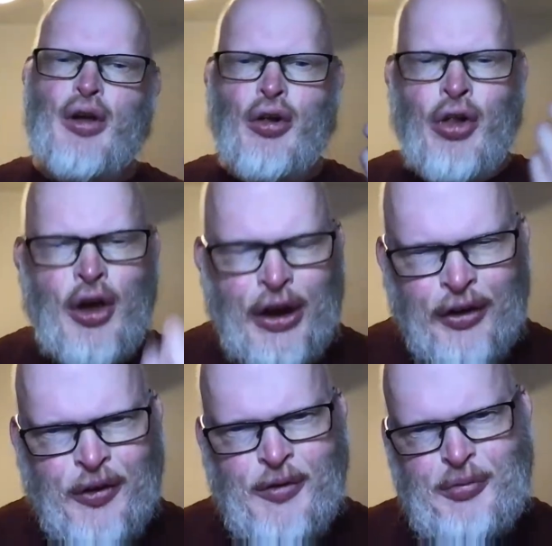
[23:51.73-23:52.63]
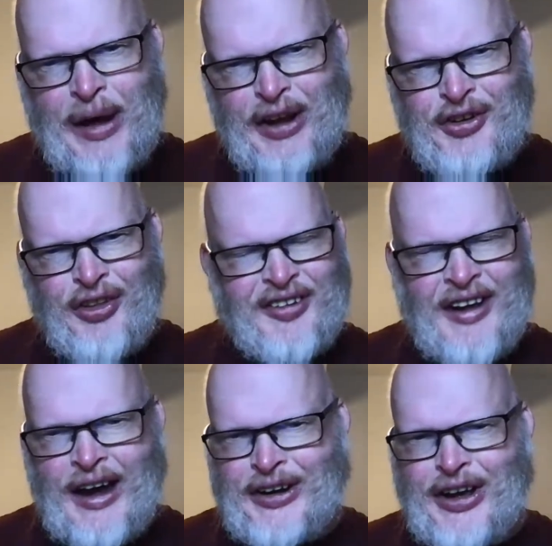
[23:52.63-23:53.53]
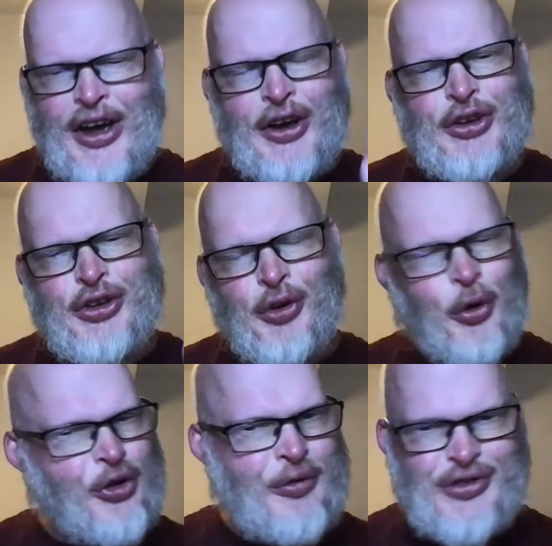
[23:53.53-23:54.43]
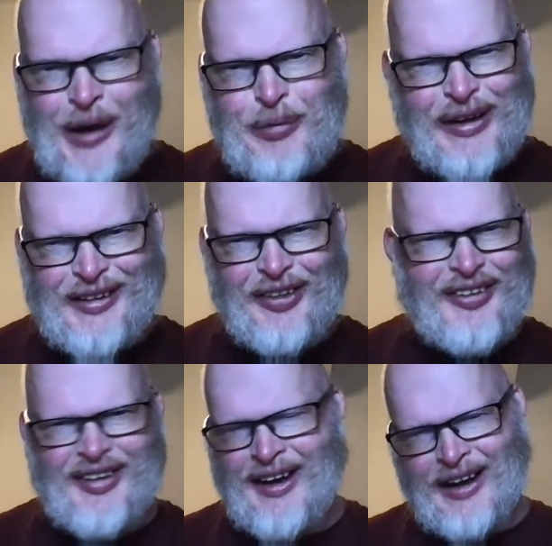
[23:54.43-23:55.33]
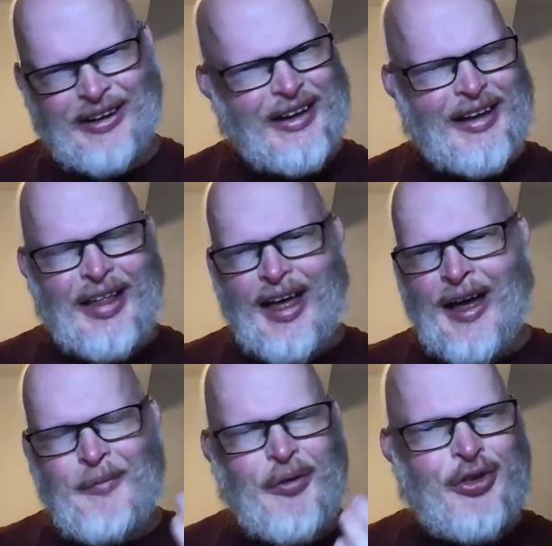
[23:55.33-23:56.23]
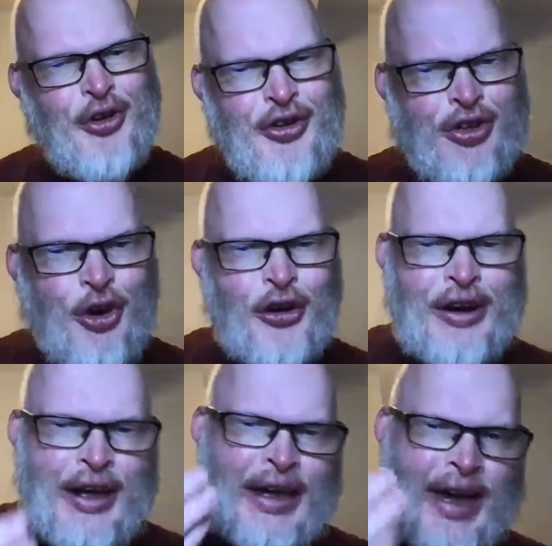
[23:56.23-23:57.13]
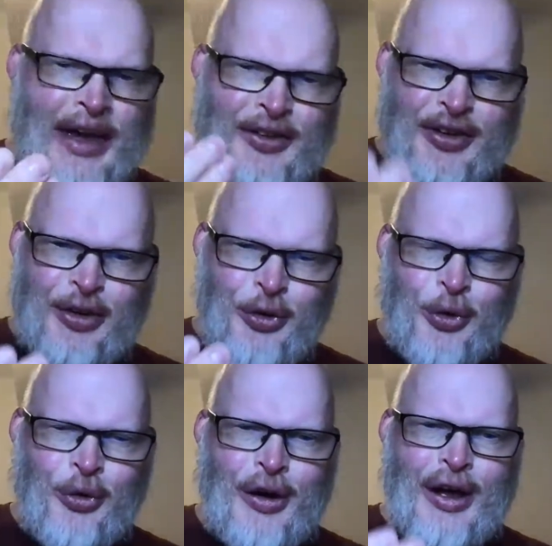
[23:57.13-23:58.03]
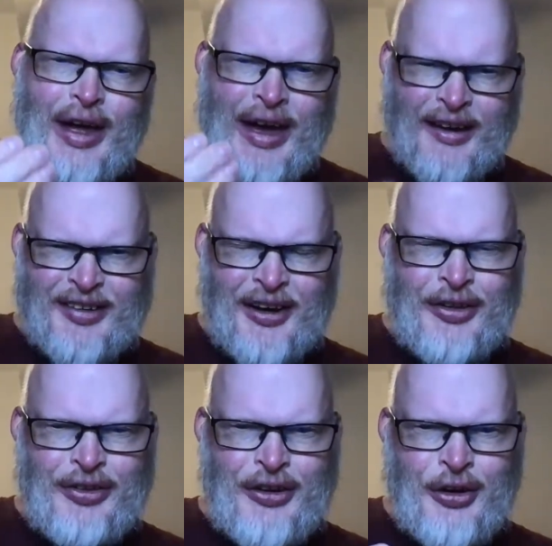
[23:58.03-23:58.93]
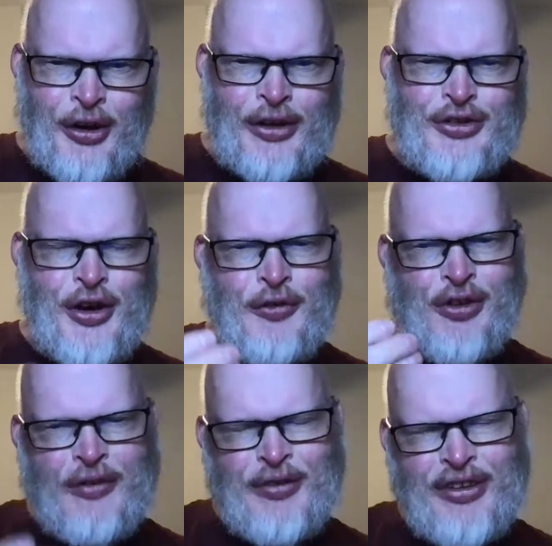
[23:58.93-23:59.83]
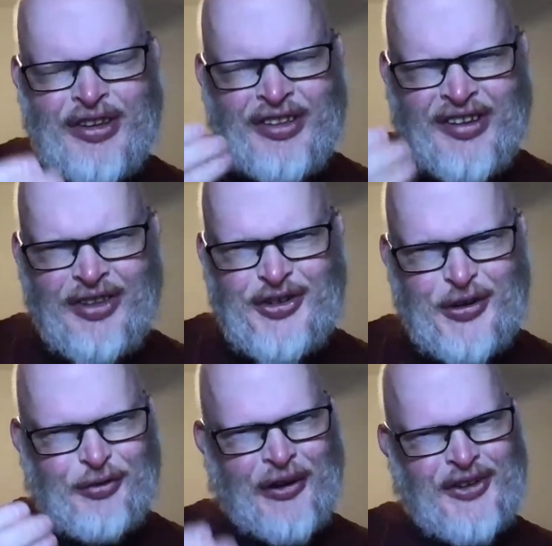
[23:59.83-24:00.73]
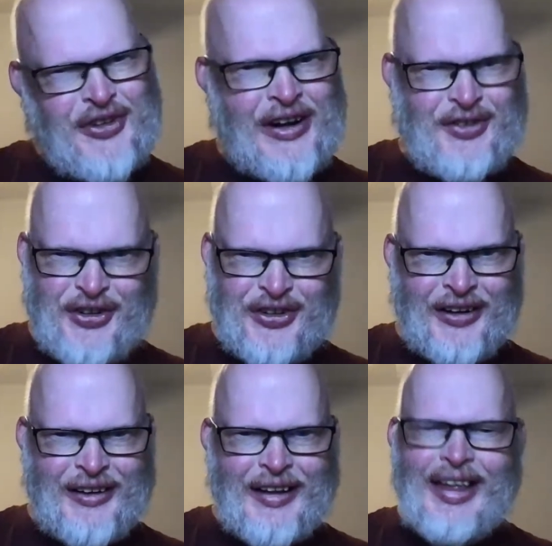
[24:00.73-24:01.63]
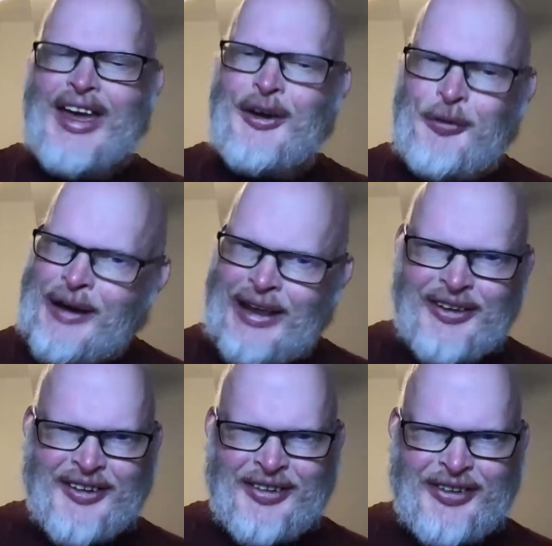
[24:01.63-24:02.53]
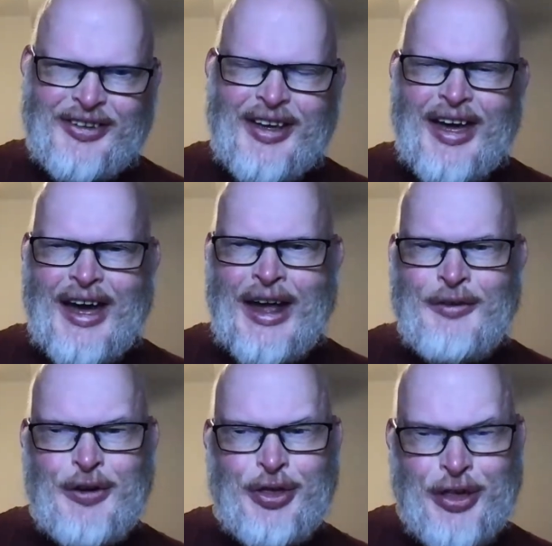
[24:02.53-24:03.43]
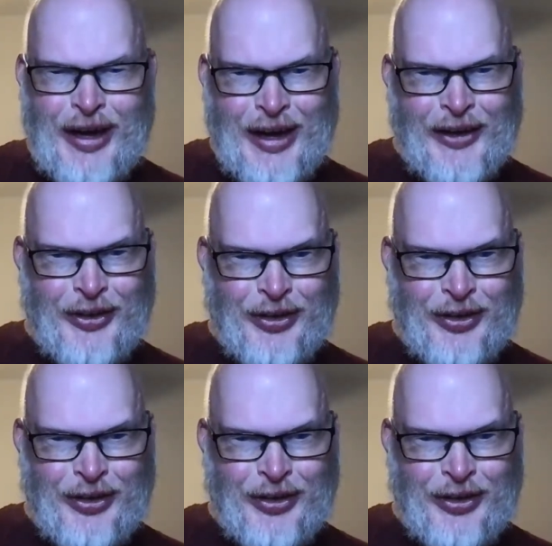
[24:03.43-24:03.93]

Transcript: Learning some Spanish on the side, or some Japanese on the side, does not negate your excellent knowledge of 17th century French literature. It really doesn't. And if you think it